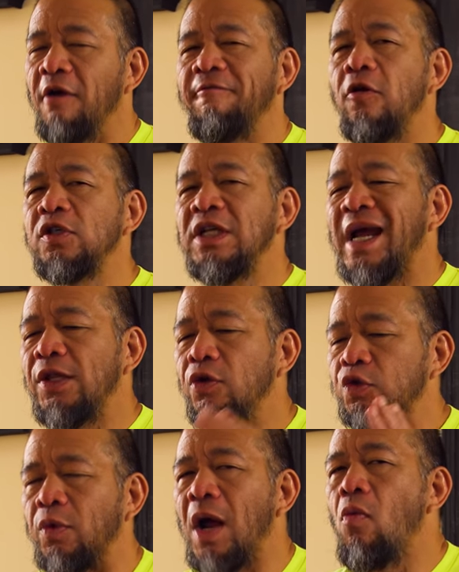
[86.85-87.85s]
First thing I
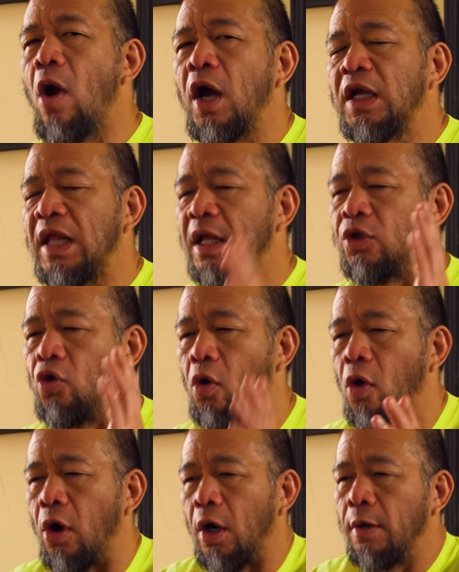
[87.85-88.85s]
do is when I walk in that
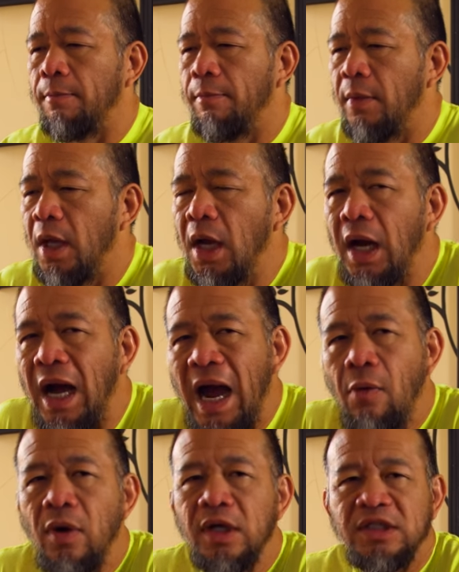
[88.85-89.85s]
door,
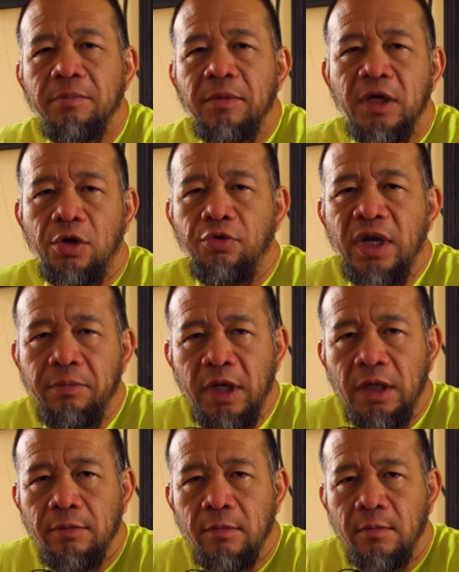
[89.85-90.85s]
I want somebody to greet me